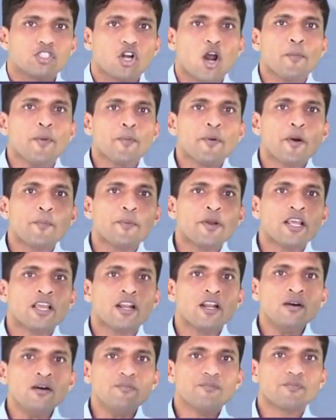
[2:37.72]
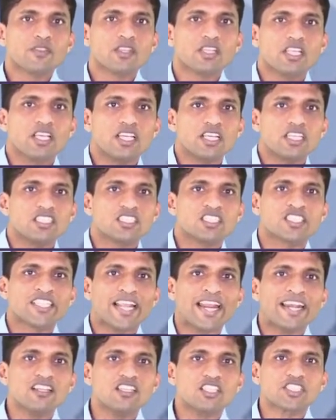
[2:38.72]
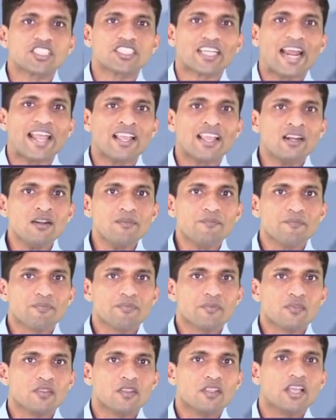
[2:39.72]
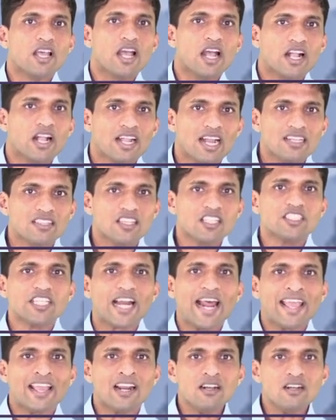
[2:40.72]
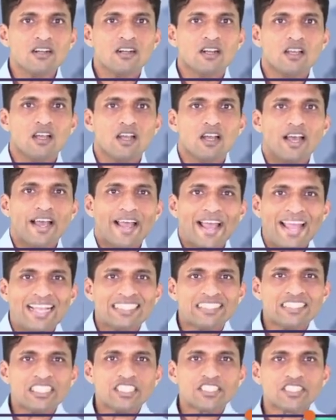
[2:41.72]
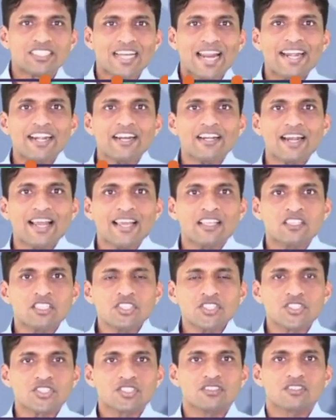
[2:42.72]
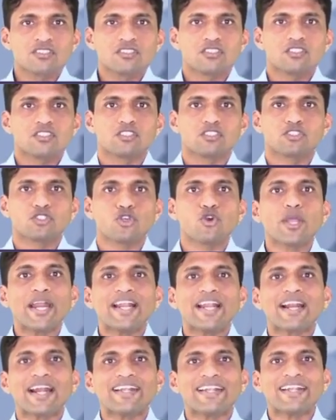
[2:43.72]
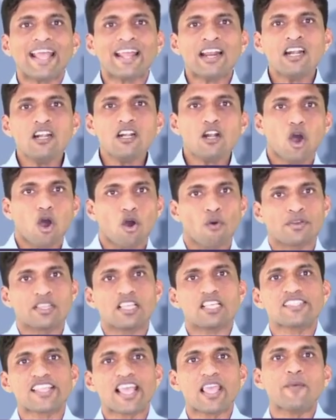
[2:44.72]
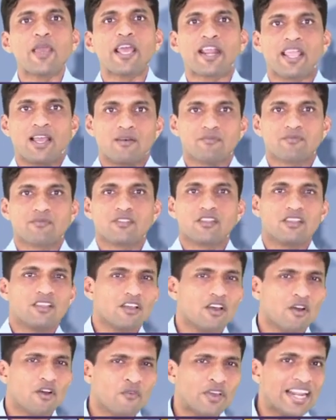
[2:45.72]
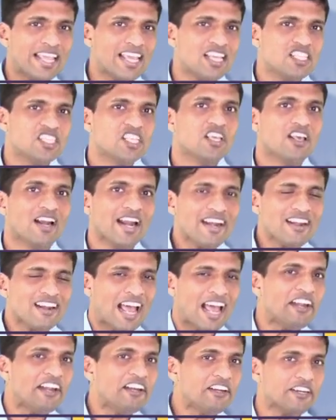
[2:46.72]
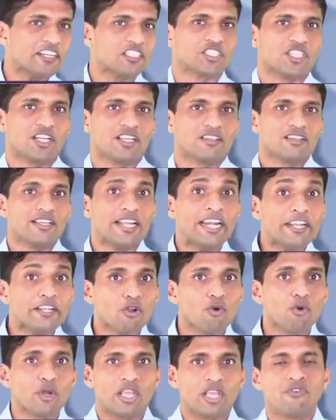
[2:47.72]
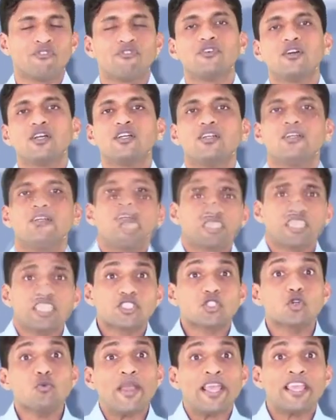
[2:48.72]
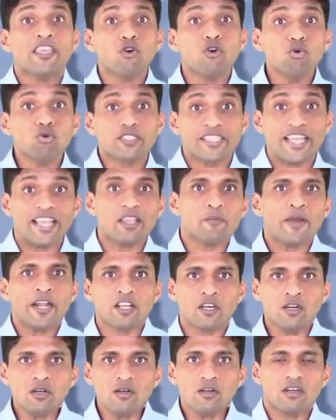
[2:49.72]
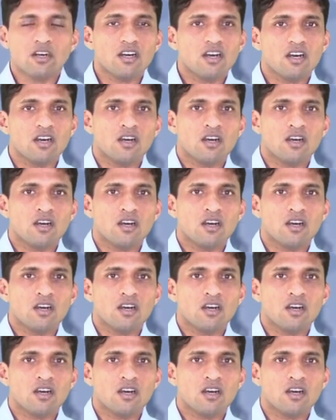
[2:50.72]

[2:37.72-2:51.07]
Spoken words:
Drop a perpendicular. Shade this triangle. Cut the triangle and just slide it like this. So you get a rectangle with the same area. Very easy, right? And interesting, intuitive. Just to make you think better,